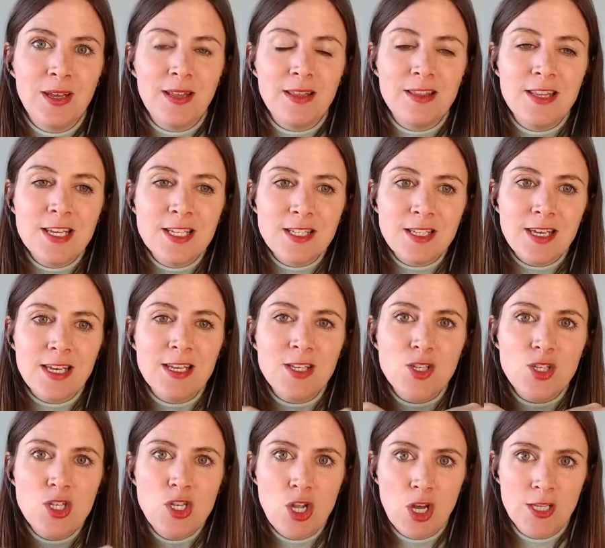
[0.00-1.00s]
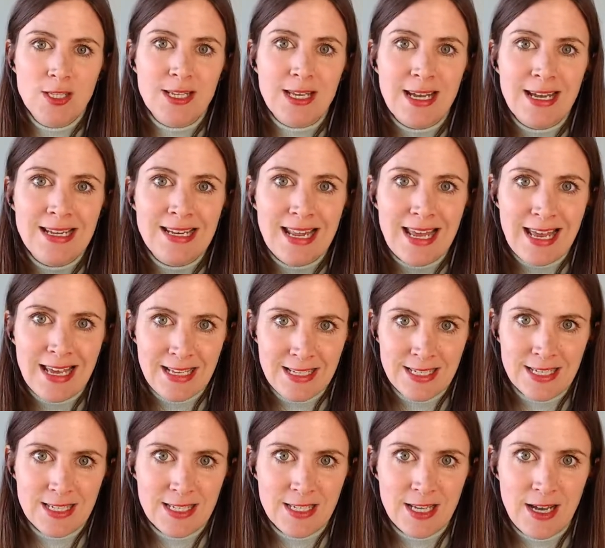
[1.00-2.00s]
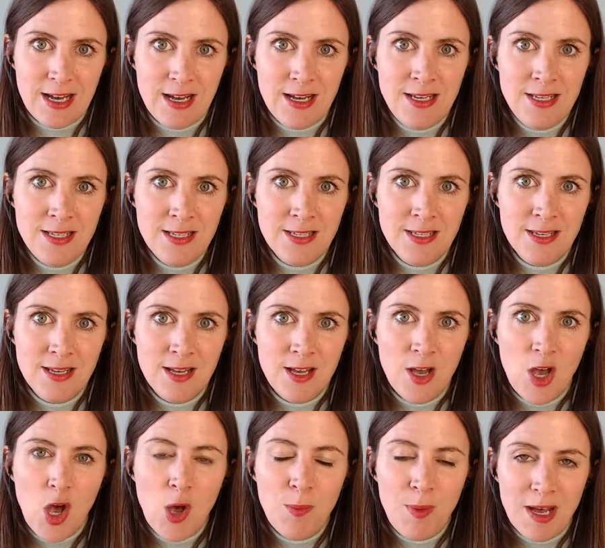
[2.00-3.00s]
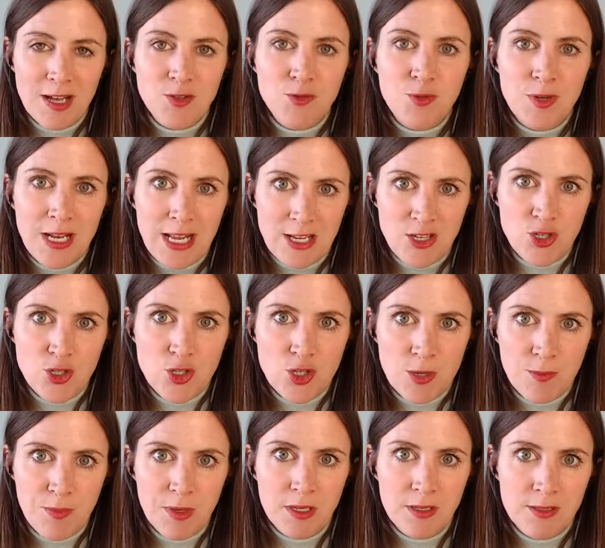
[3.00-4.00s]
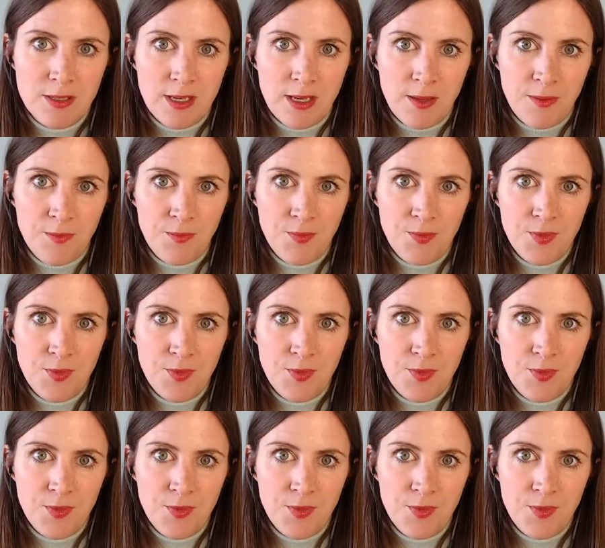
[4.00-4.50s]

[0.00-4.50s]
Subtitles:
this is not an exercise about relationship building.